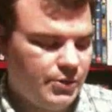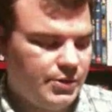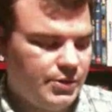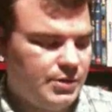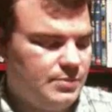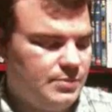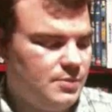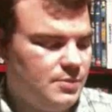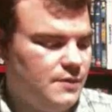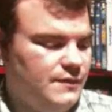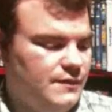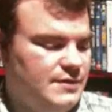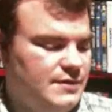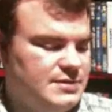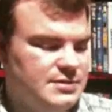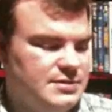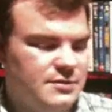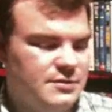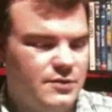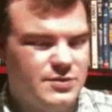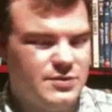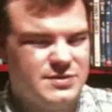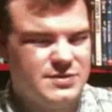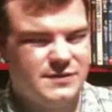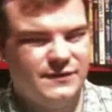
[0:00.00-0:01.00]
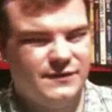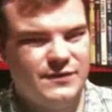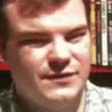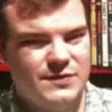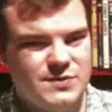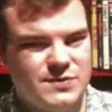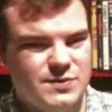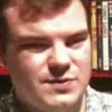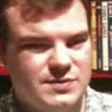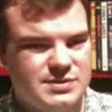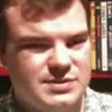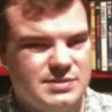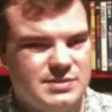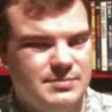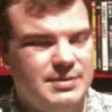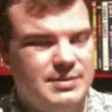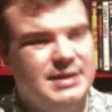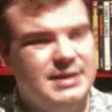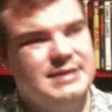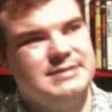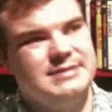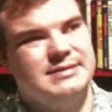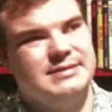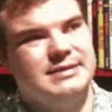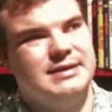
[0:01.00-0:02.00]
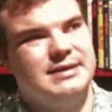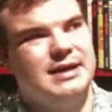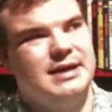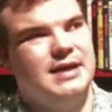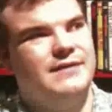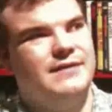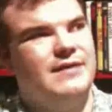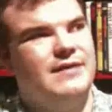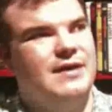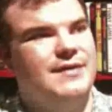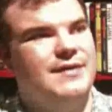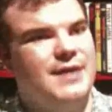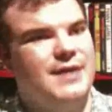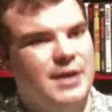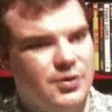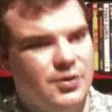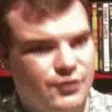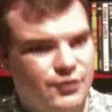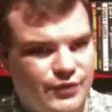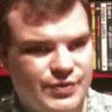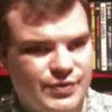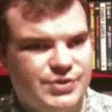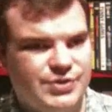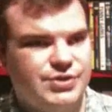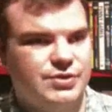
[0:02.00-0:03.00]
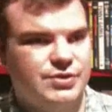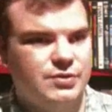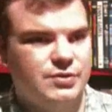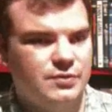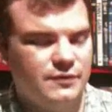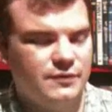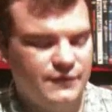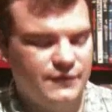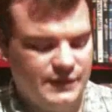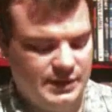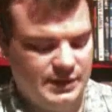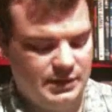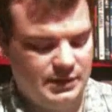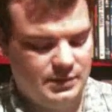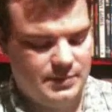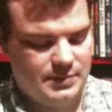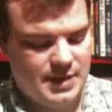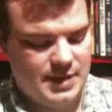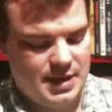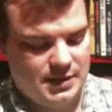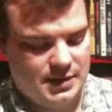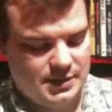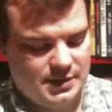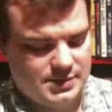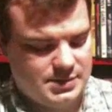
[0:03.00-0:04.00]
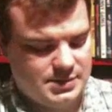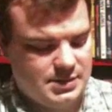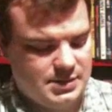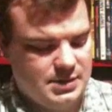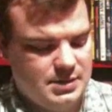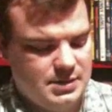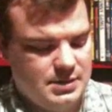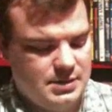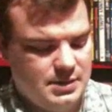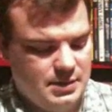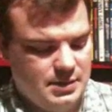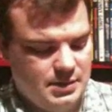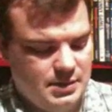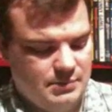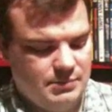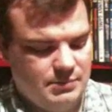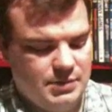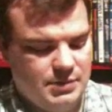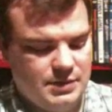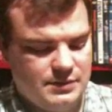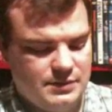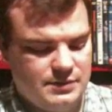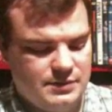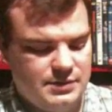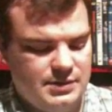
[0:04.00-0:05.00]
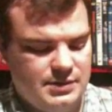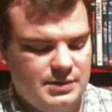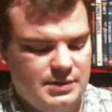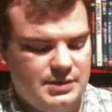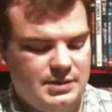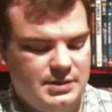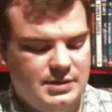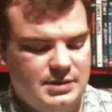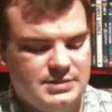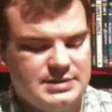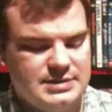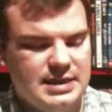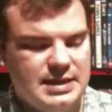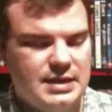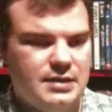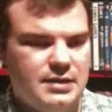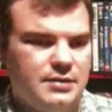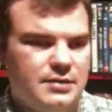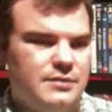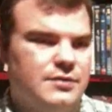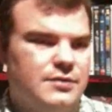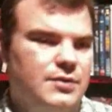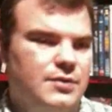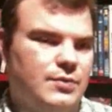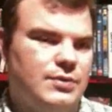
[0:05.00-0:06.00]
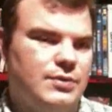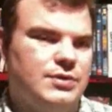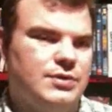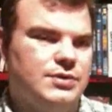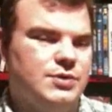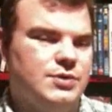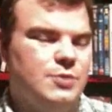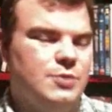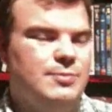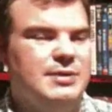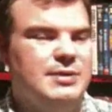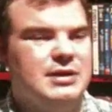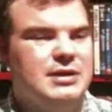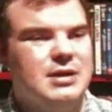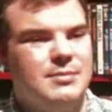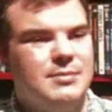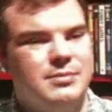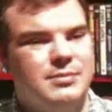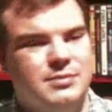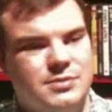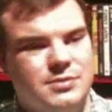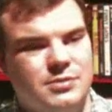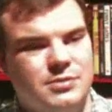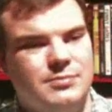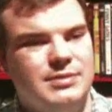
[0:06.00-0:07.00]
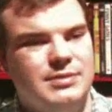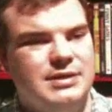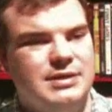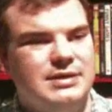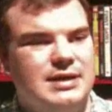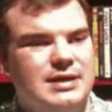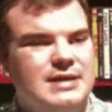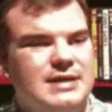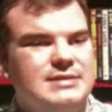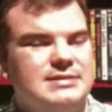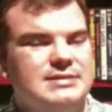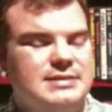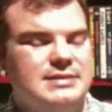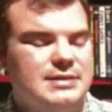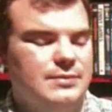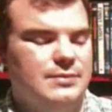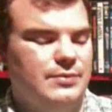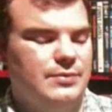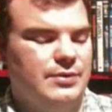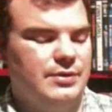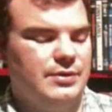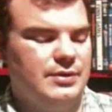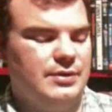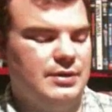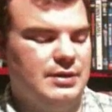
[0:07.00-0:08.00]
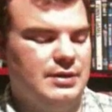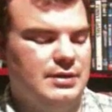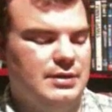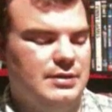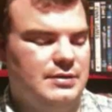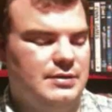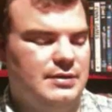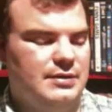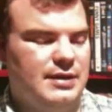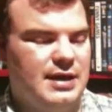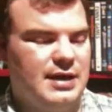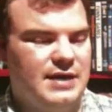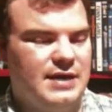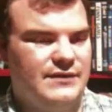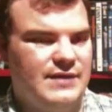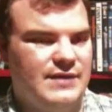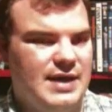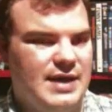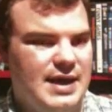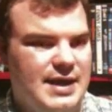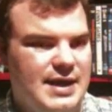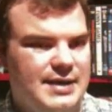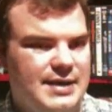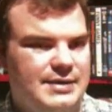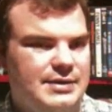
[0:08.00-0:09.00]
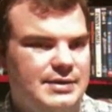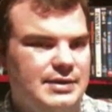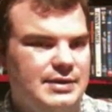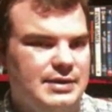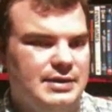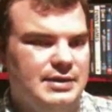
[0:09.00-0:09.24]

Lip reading: All pretty good movies. Of course, the first one's the best. It kind of had that original feel about it. But the second and third one do pick up a little bit nicely, where they kind of